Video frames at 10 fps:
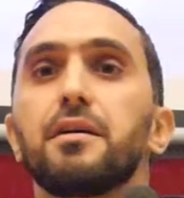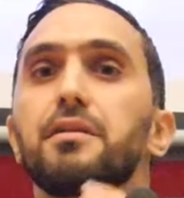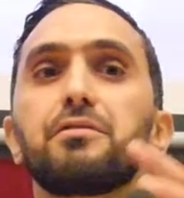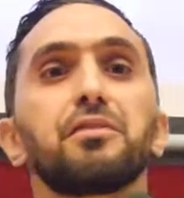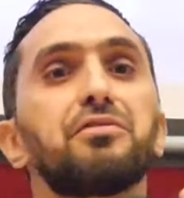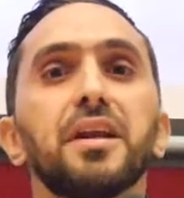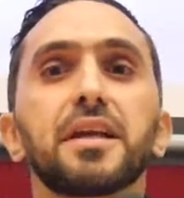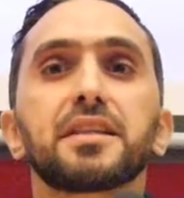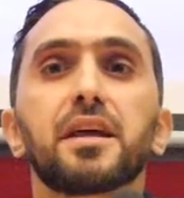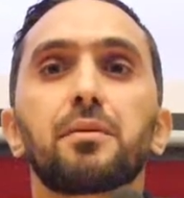
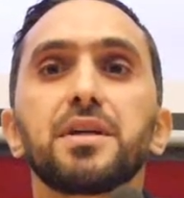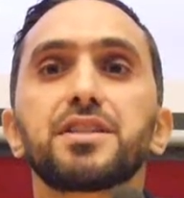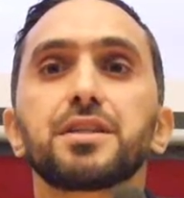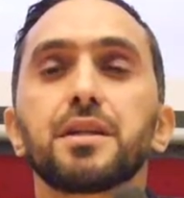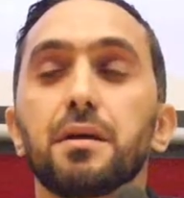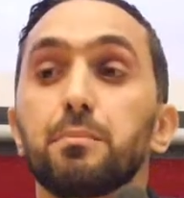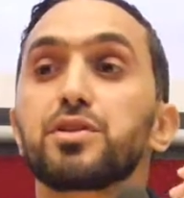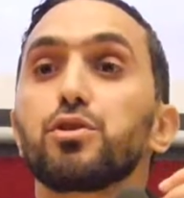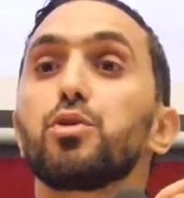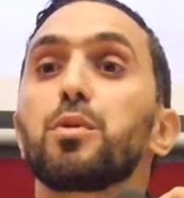fulfilling their mission, but
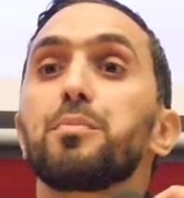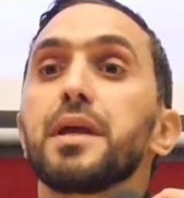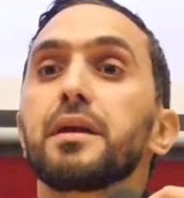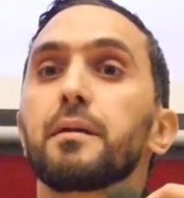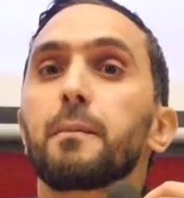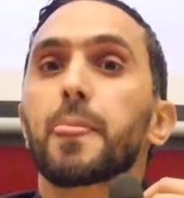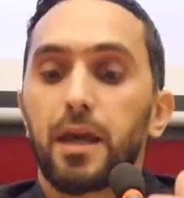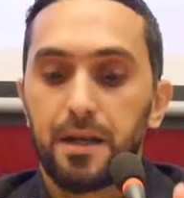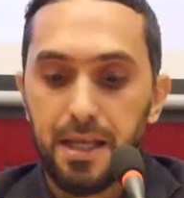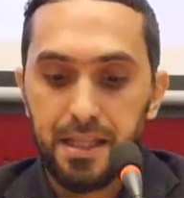the human being
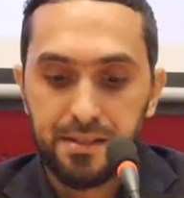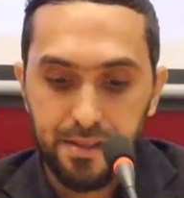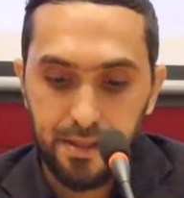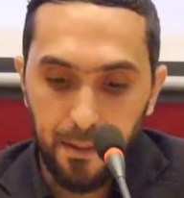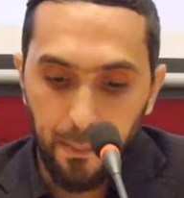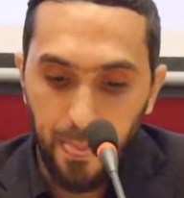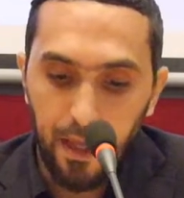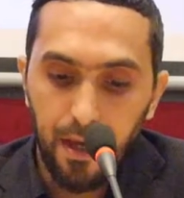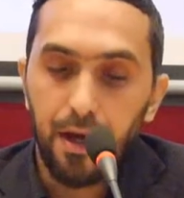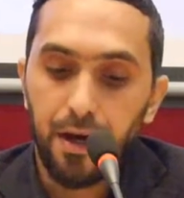needs
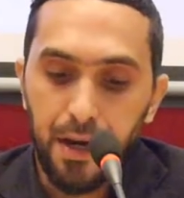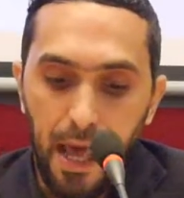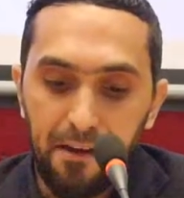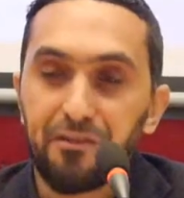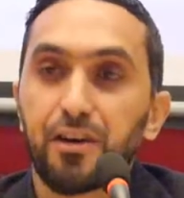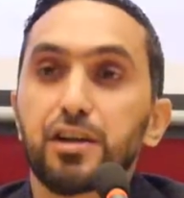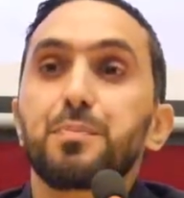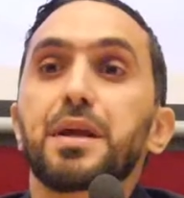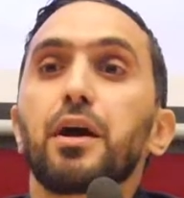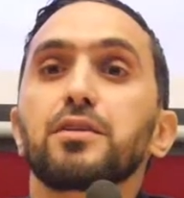an effort,
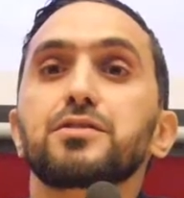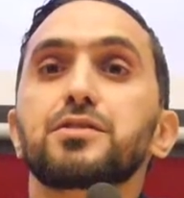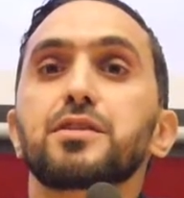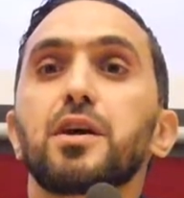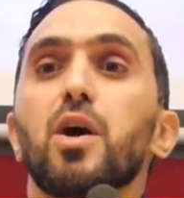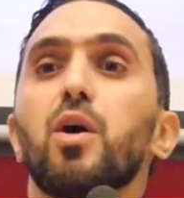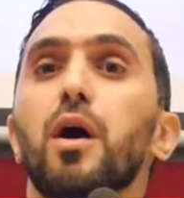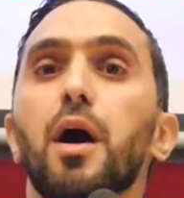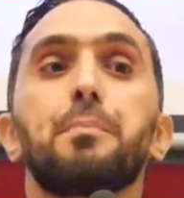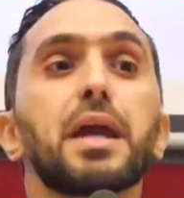because
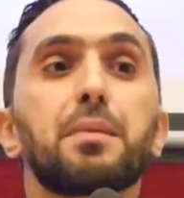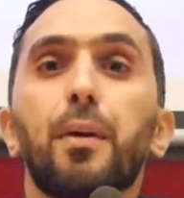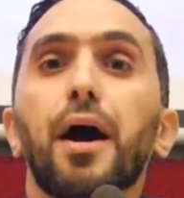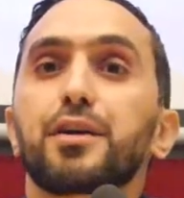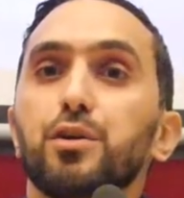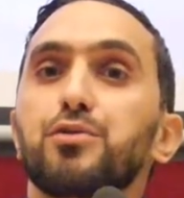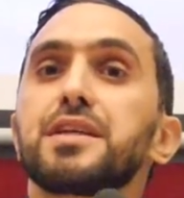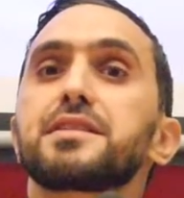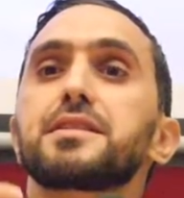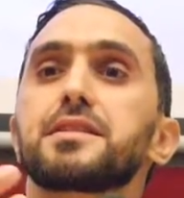a big part of
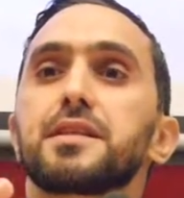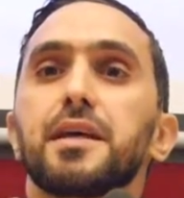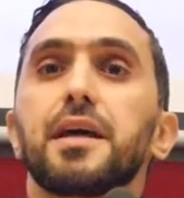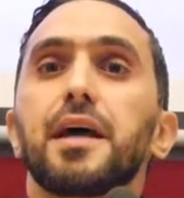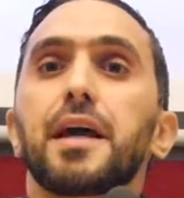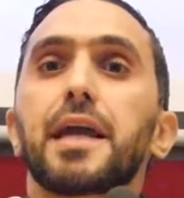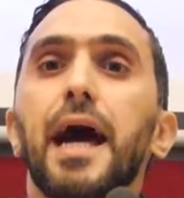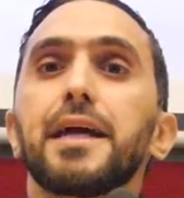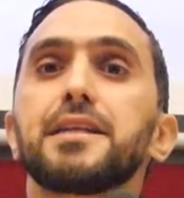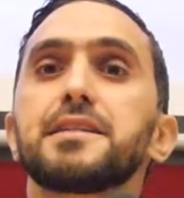this
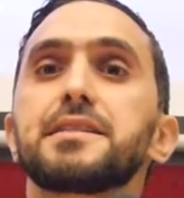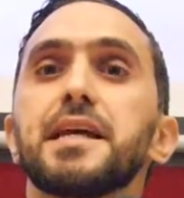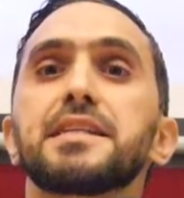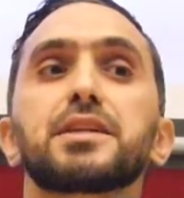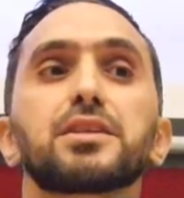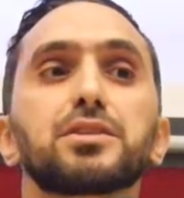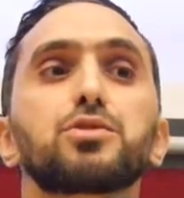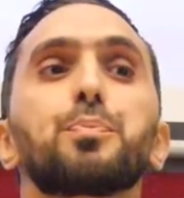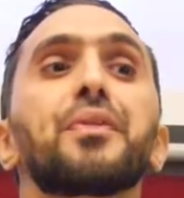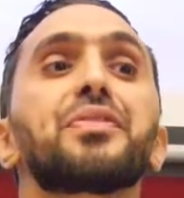guidance is not the
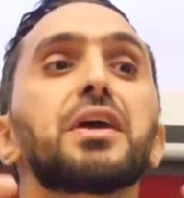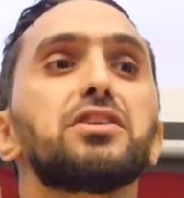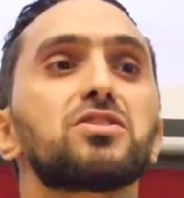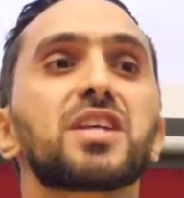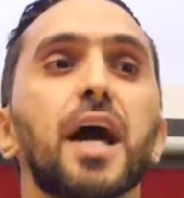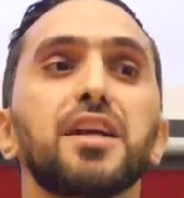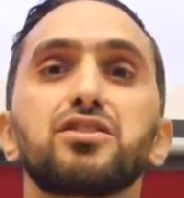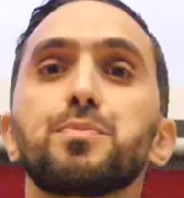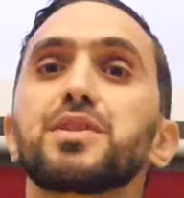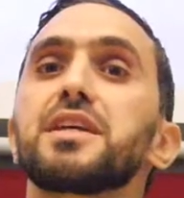spontaneous
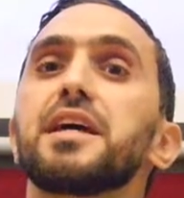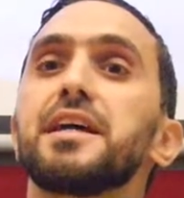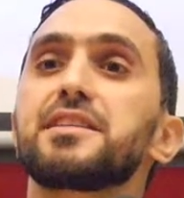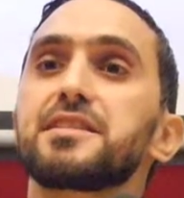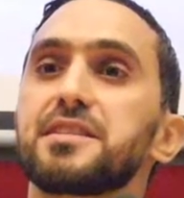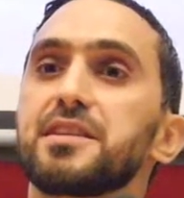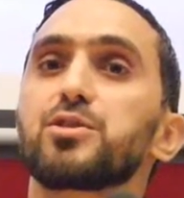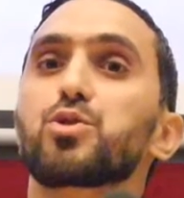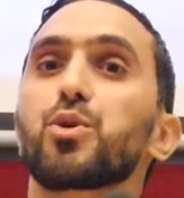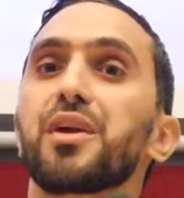guidance, but it's
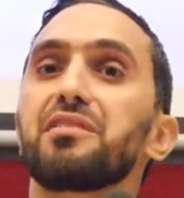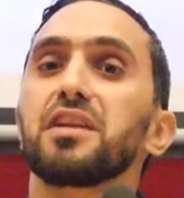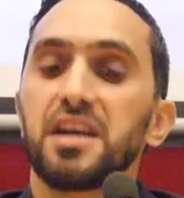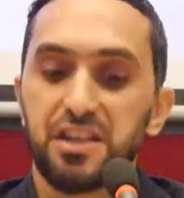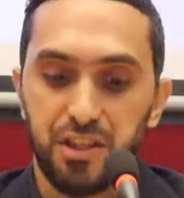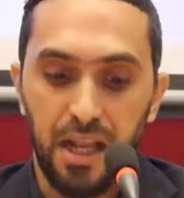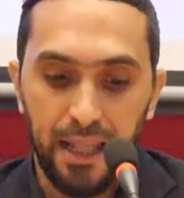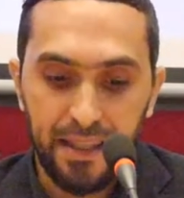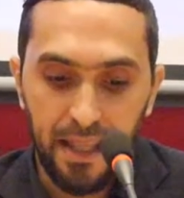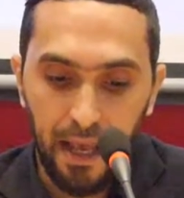through revelation.
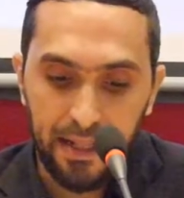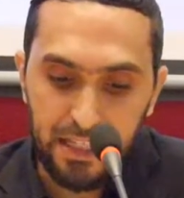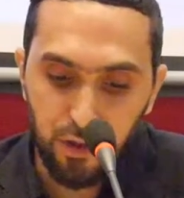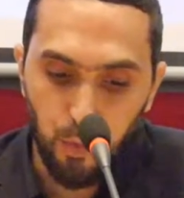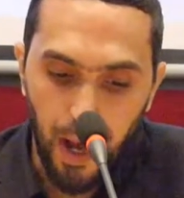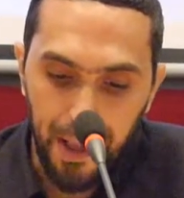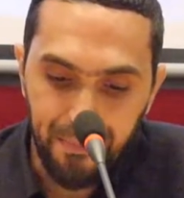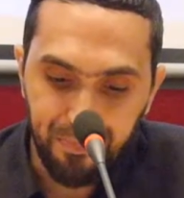And that's why,